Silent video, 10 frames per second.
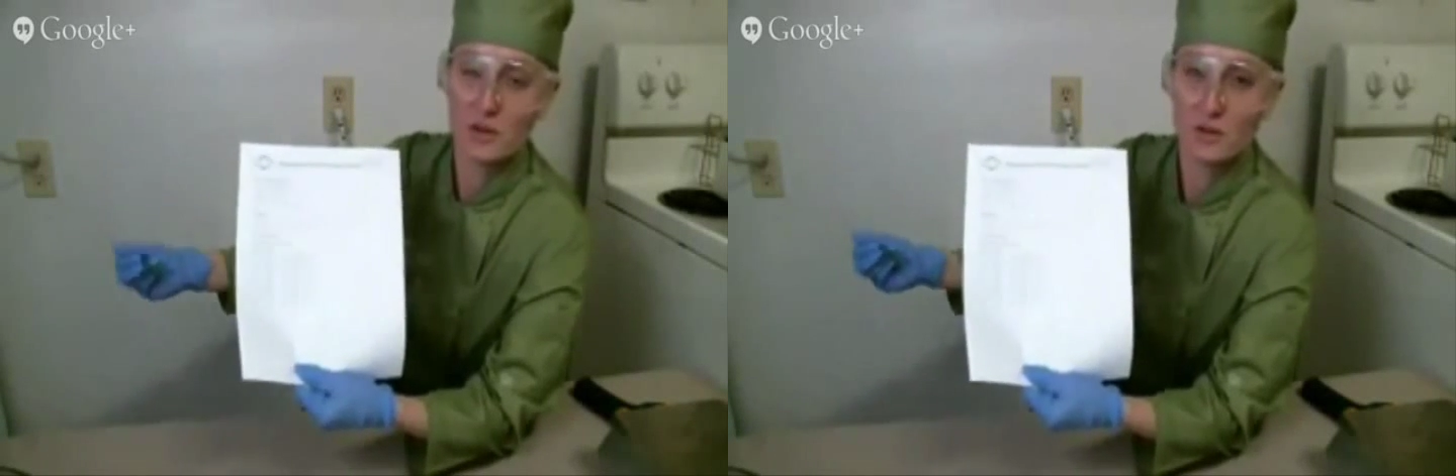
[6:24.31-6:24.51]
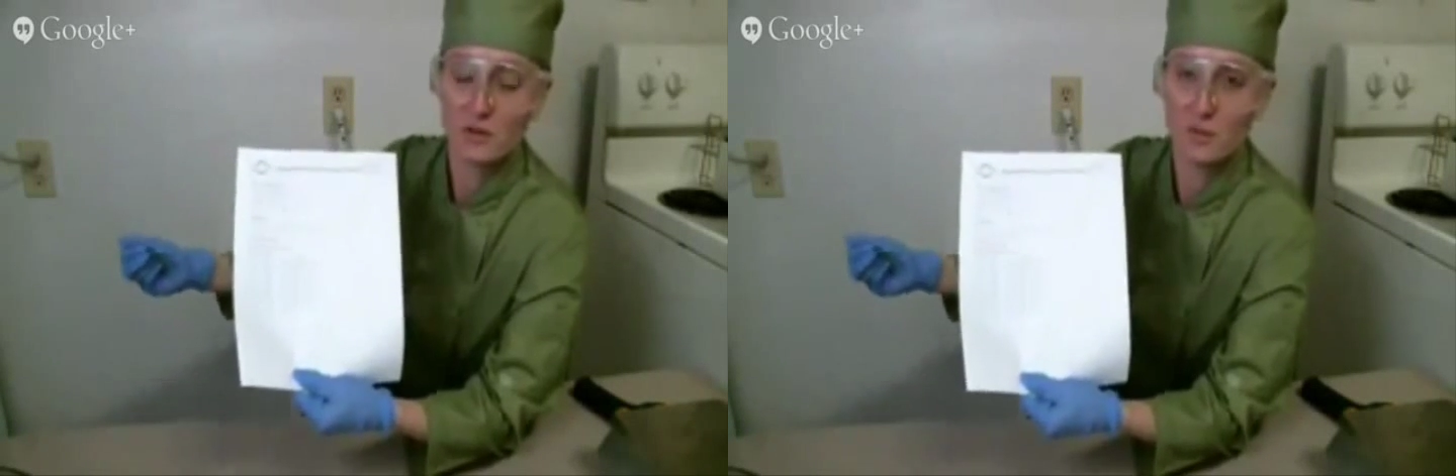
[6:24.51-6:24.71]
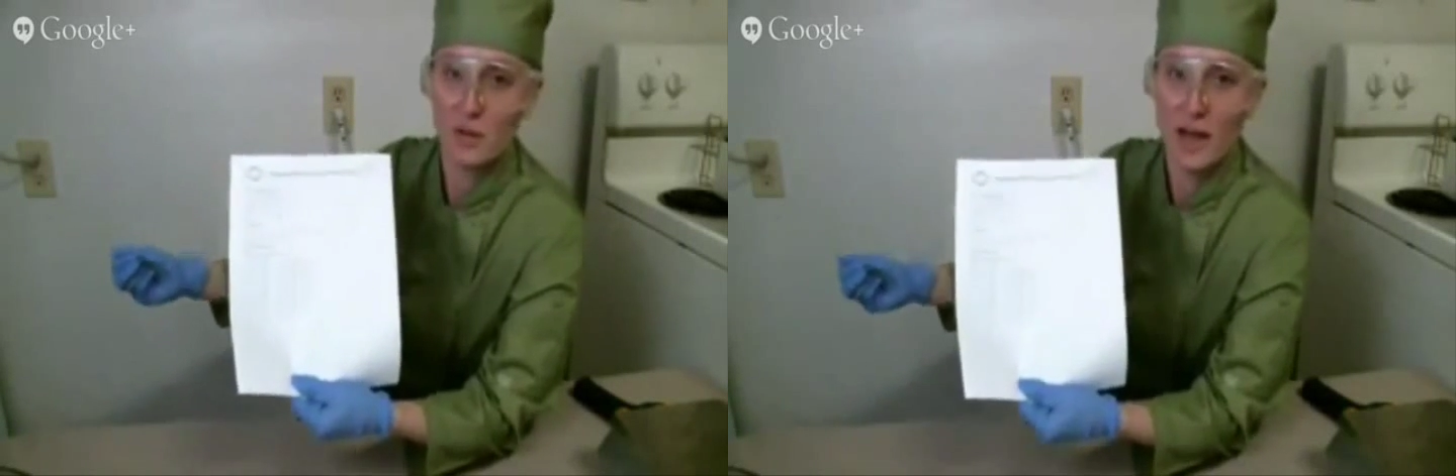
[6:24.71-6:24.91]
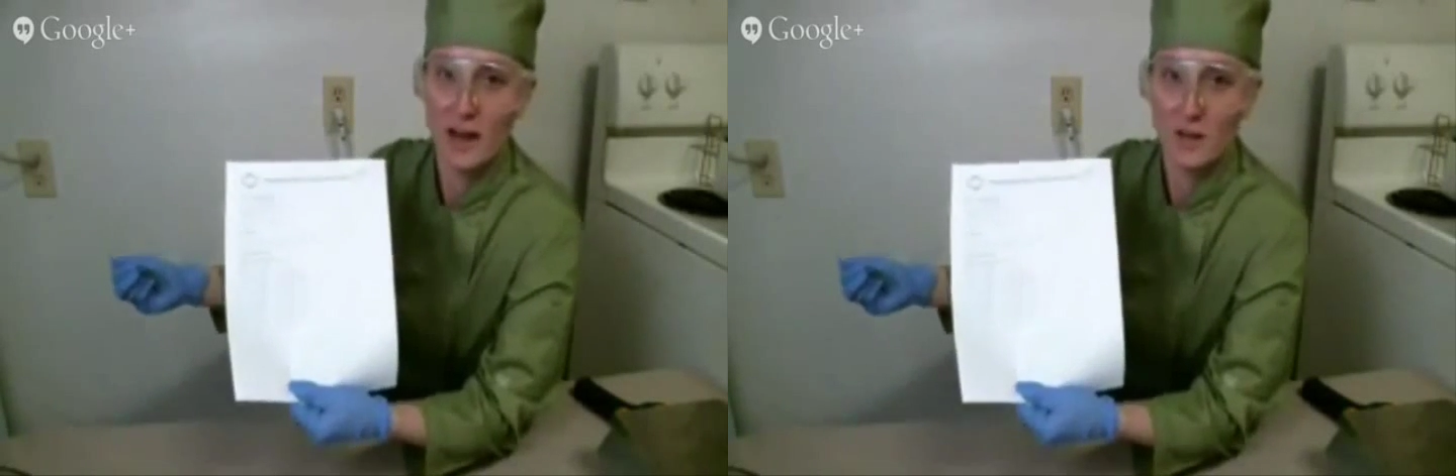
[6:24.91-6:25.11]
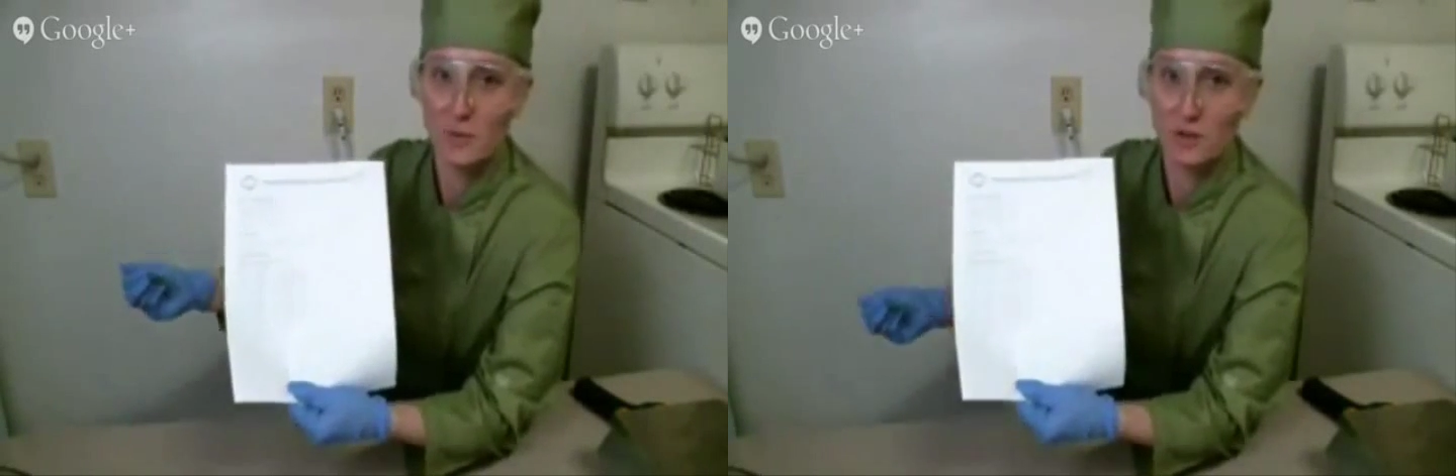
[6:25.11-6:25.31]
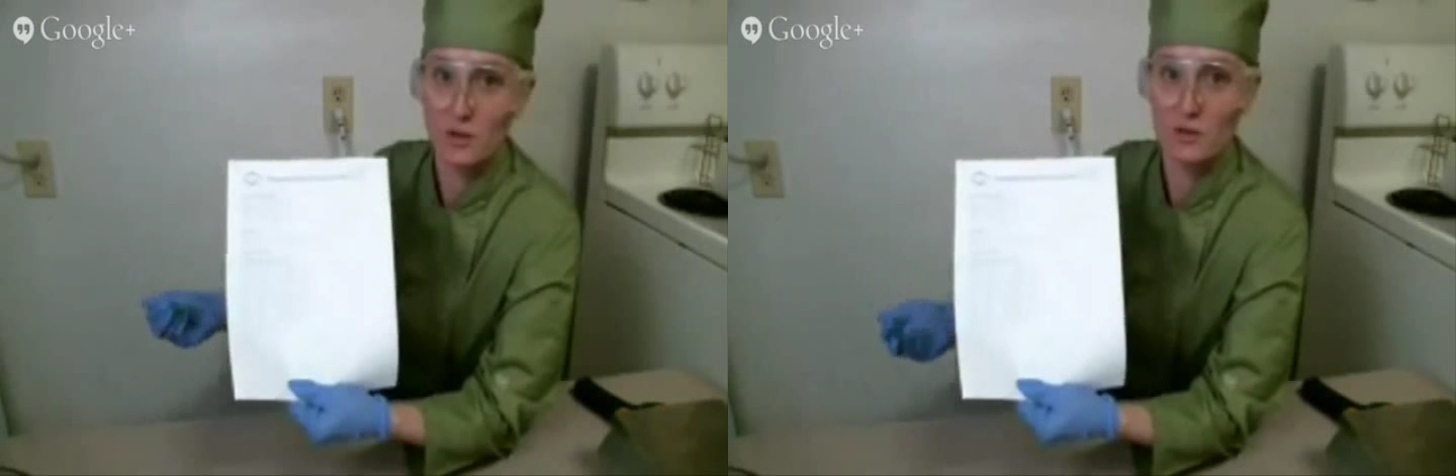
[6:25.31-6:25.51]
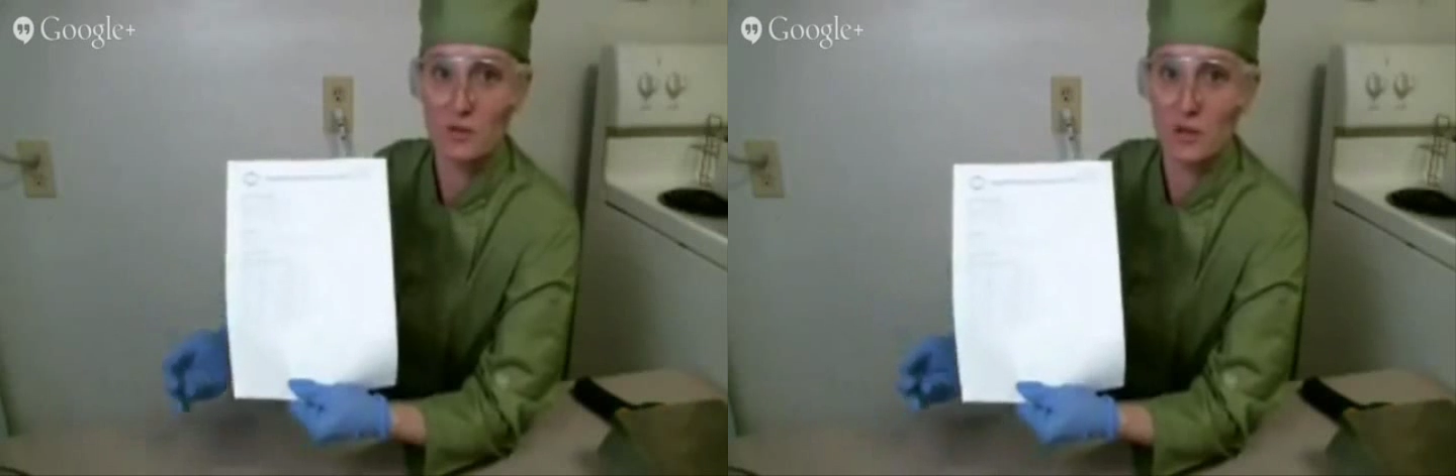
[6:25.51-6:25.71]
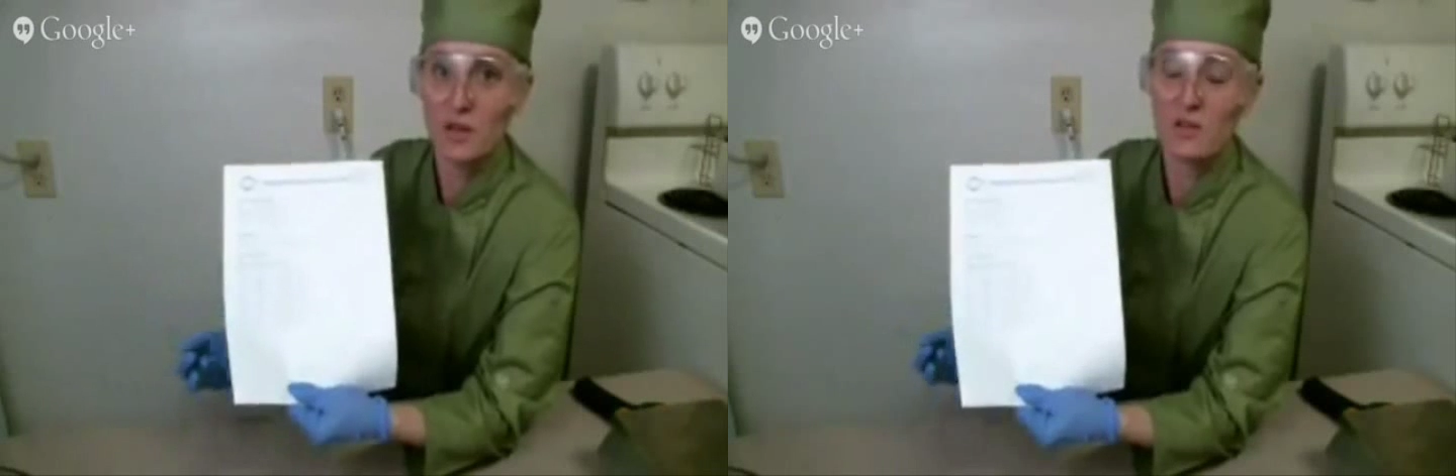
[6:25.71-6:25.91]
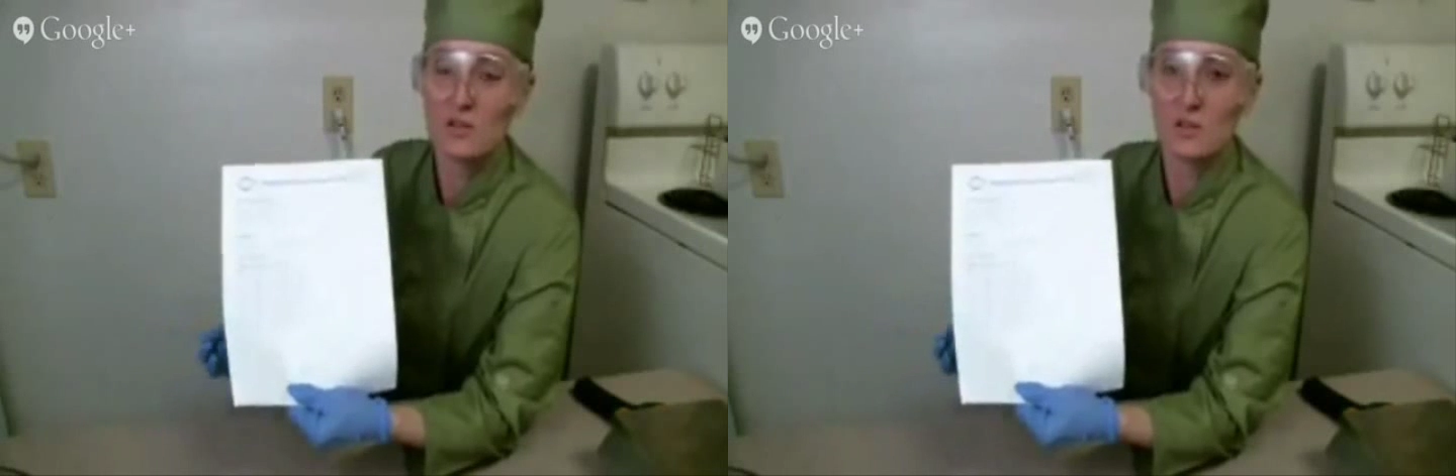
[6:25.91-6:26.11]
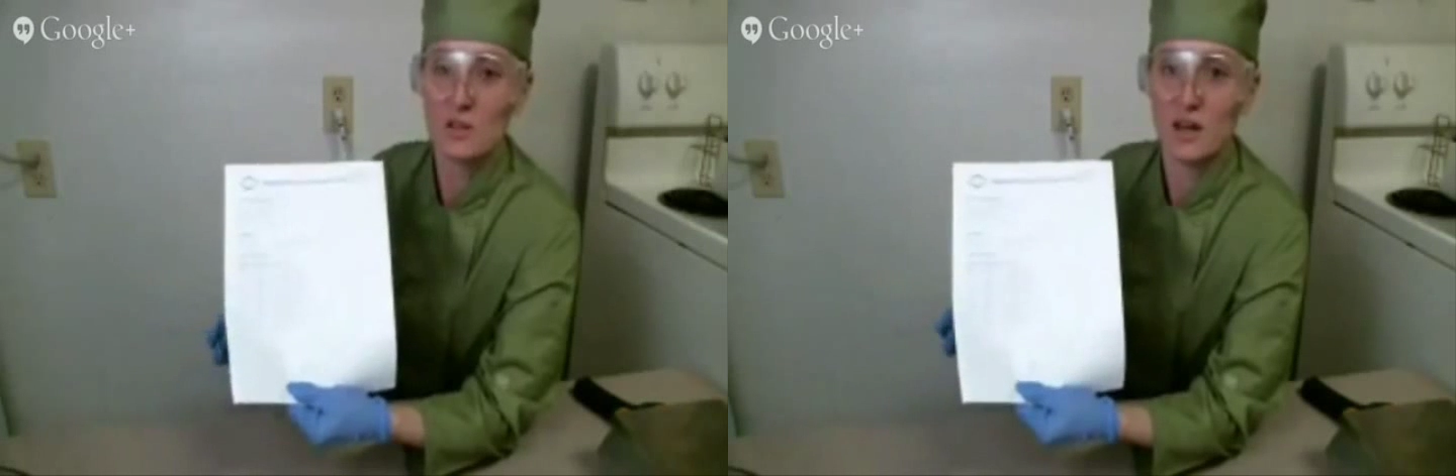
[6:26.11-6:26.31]
I'm just going through the math with
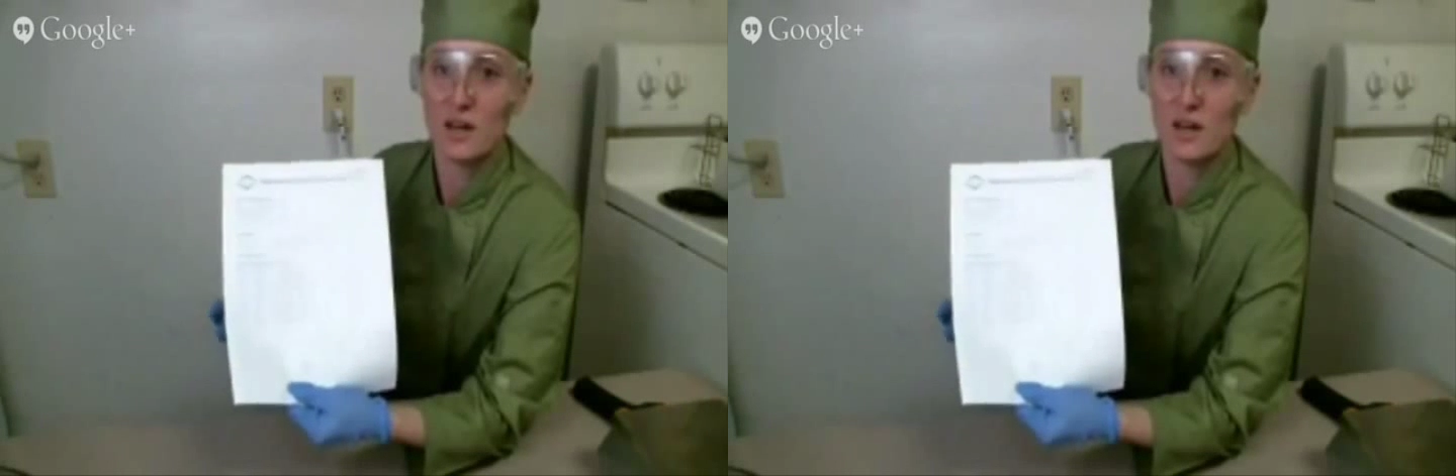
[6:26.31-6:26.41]
you